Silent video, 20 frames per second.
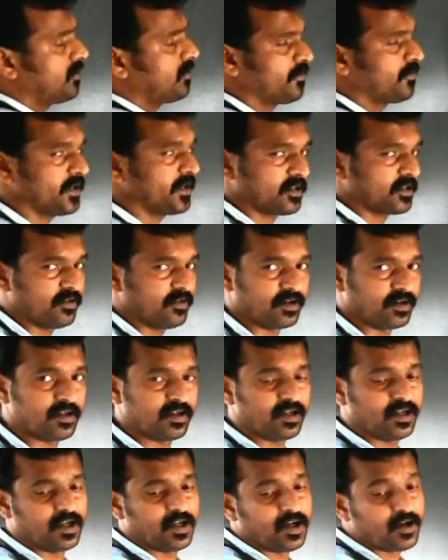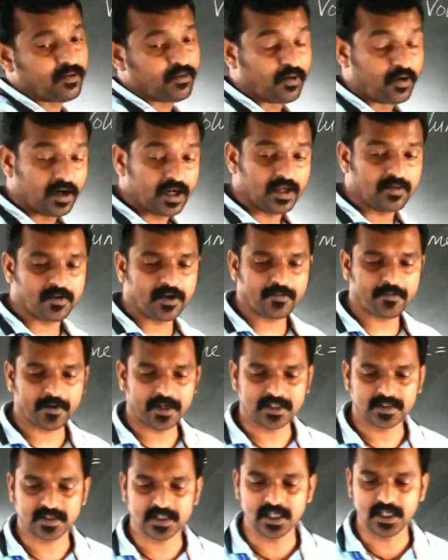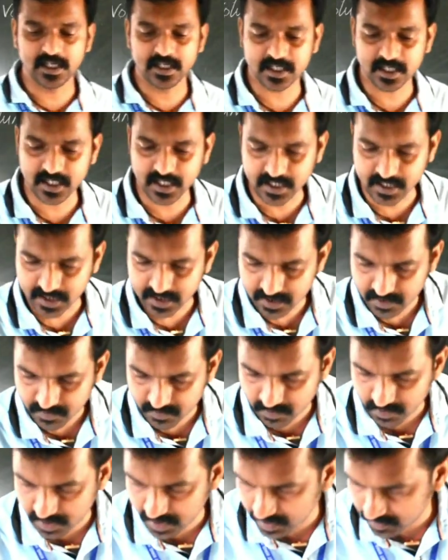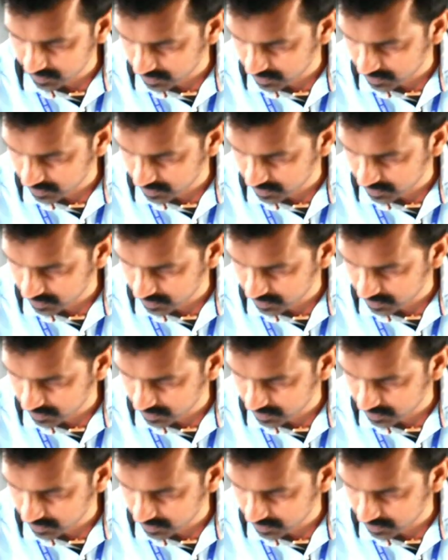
of a cone. Volume of a cylinder and volume